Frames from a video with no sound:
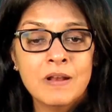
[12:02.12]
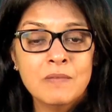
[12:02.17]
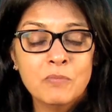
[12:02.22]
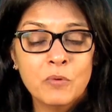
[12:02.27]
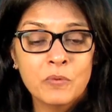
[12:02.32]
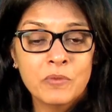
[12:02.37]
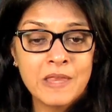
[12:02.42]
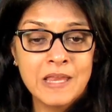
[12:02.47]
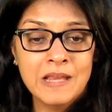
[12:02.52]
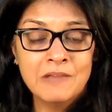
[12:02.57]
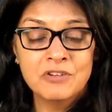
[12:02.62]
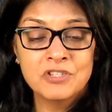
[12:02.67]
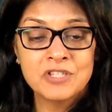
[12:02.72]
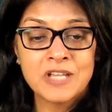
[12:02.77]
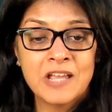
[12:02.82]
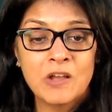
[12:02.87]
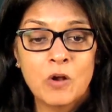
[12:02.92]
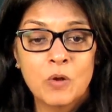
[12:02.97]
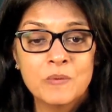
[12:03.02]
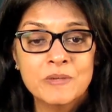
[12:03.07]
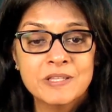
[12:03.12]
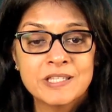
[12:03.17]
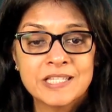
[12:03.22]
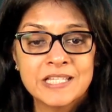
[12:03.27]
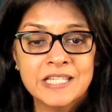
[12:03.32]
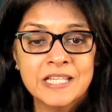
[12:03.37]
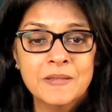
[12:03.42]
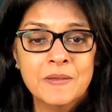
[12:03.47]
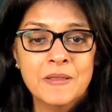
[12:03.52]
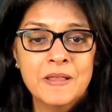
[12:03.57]
one more thing which I always
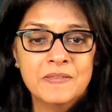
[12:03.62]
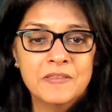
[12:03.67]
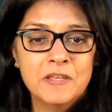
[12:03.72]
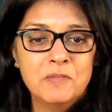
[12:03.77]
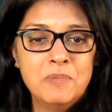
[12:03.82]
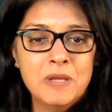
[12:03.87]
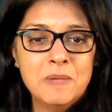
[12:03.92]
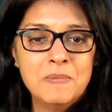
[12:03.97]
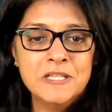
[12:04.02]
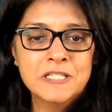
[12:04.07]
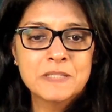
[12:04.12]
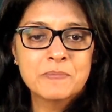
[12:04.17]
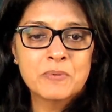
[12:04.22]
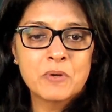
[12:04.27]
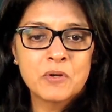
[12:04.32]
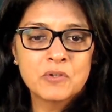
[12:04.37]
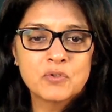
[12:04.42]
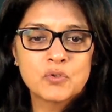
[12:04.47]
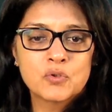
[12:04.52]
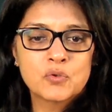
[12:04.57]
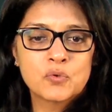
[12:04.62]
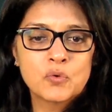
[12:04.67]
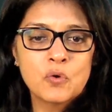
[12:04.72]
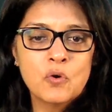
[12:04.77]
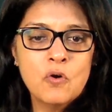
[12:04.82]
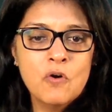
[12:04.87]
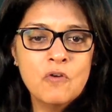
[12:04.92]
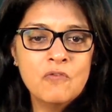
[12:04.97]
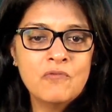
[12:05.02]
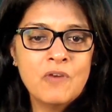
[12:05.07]
see, that baby is brought
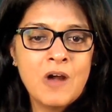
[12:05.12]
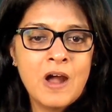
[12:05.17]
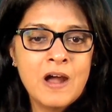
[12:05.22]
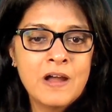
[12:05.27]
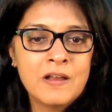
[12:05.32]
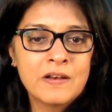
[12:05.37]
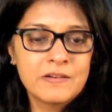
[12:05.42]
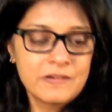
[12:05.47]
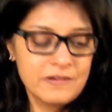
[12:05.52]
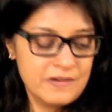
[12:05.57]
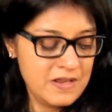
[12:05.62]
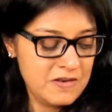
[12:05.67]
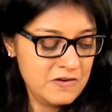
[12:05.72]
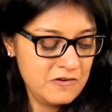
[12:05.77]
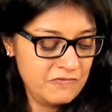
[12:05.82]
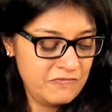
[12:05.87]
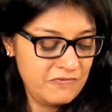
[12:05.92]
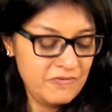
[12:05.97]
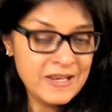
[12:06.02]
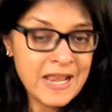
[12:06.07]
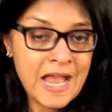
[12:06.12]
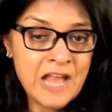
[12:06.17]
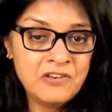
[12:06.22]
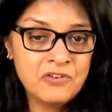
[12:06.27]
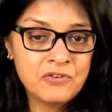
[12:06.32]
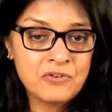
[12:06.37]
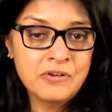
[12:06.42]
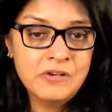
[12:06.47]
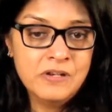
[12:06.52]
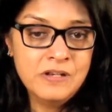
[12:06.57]
so far kind of
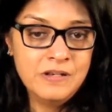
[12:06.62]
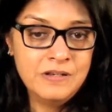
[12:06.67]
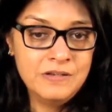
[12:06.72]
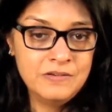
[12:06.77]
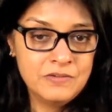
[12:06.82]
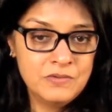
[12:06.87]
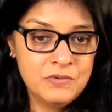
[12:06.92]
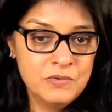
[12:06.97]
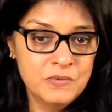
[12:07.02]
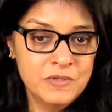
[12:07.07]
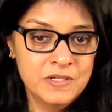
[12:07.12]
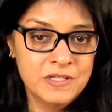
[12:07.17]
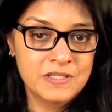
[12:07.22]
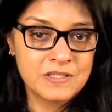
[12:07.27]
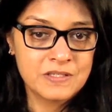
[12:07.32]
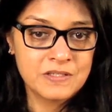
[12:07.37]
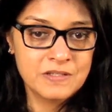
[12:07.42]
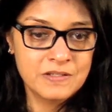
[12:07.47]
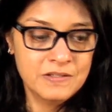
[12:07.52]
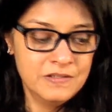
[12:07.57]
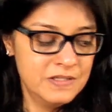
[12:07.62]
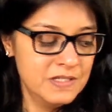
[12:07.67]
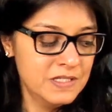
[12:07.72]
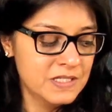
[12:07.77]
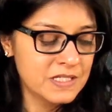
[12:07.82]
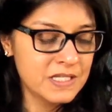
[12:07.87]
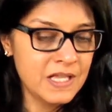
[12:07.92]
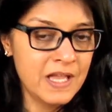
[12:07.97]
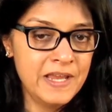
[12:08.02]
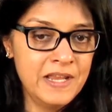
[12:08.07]
lateral towards
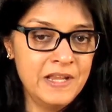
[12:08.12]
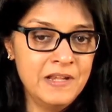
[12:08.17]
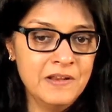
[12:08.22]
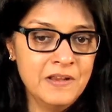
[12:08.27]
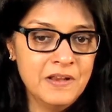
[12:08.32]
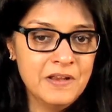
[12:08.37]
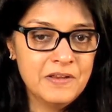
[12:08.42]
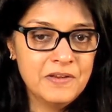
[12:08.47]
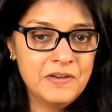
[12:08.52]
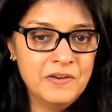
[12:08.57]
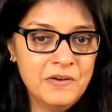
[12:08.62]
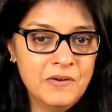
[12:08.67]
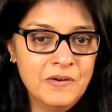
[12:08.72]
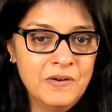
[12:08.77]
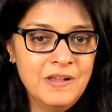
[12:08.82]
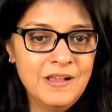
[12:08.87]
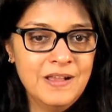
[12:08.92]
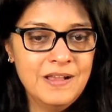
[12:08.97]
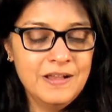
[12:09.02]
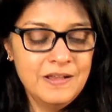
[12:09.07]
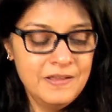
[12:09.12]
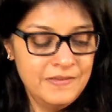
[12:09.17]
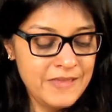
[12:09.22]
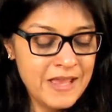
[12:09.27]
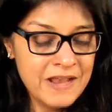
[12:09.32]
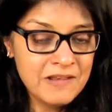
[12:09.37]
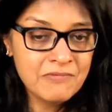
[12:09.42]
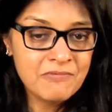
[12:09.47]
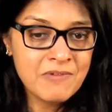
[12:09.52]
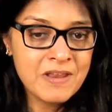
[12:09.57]
this side,
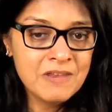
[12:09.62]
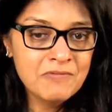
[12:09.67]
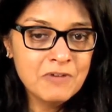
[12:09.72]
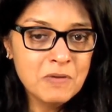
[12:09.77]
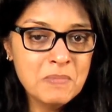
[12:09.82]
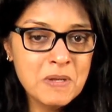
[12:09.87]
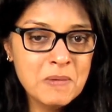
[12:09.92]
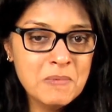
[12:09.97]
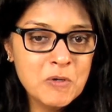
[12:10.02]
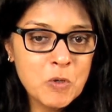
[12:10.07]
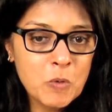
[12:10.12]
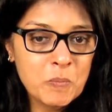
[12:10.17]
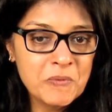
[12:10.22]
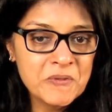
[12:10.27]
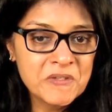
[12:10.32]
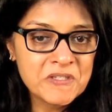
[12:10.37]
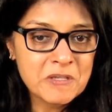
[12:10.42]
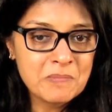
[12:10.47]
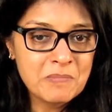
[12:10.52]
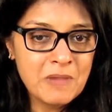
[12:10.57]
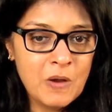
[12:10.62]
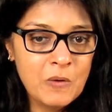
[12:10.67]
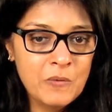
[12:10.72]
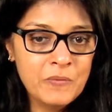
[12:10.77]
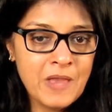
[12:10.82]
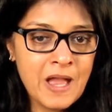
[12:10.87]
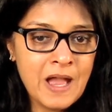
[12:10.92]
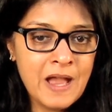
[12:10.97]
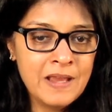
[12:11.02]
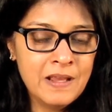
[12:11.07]
that whenever baby opens the mouth,